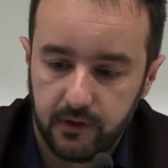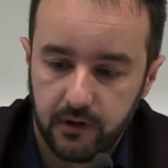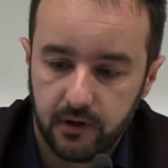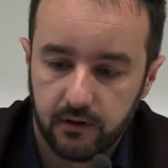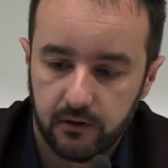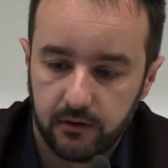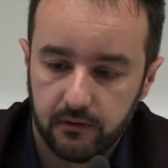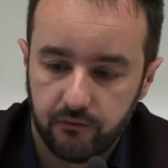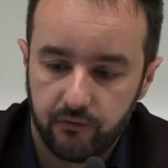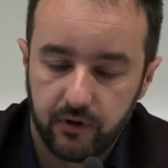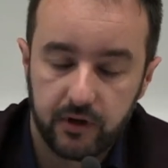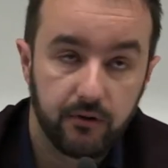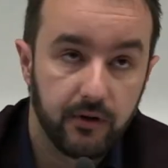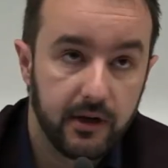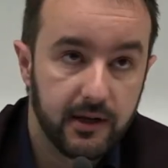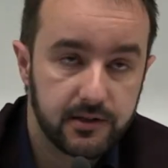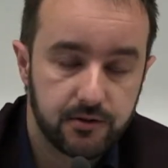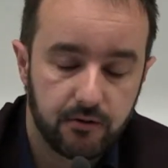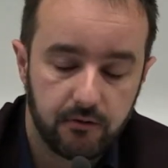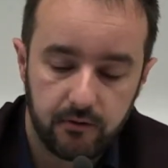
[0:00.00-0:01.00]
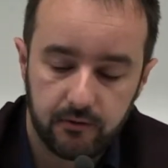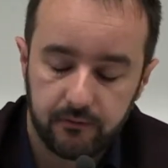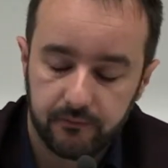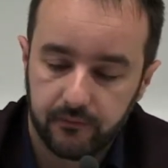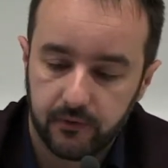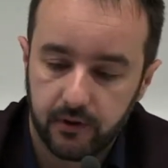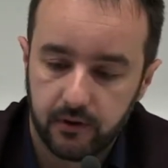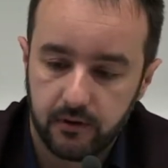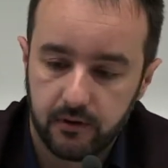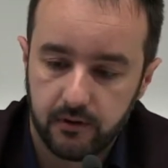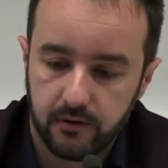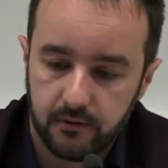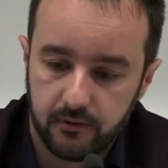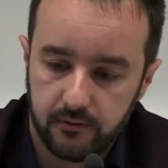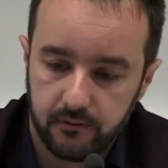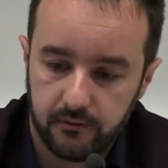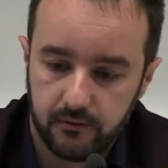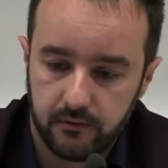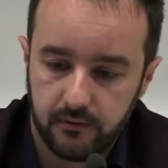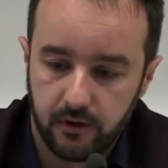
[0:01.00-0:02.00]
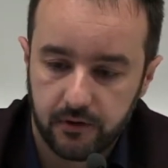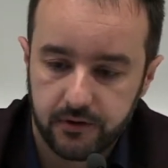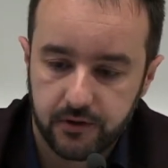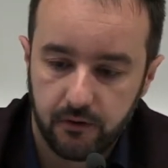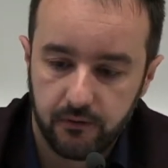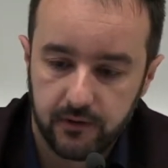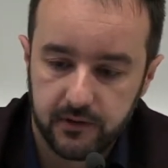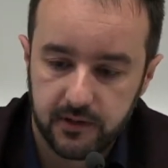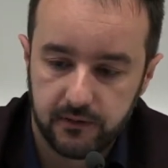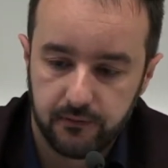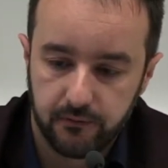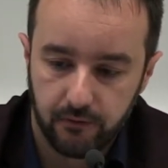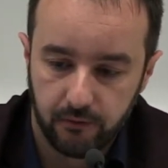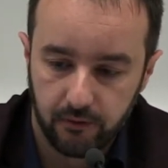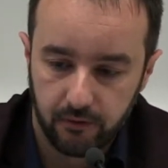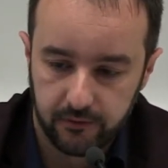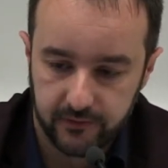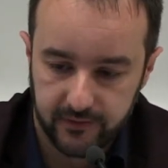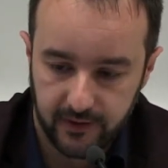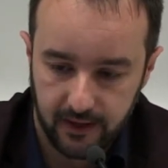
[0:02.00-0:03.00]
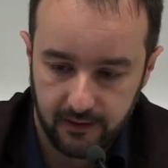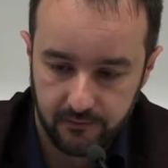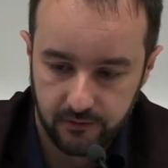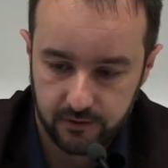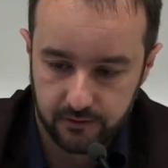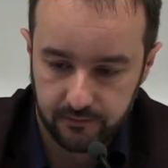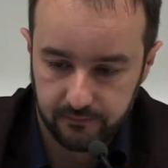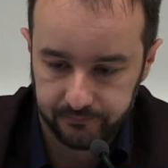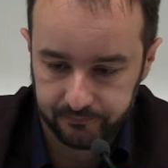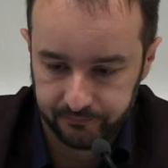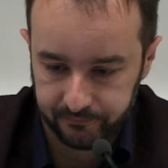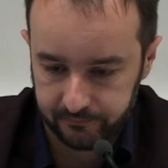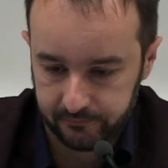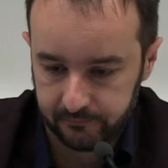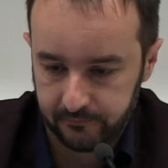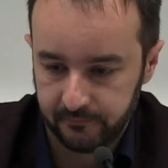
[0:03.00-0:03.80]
the regulator authority for television,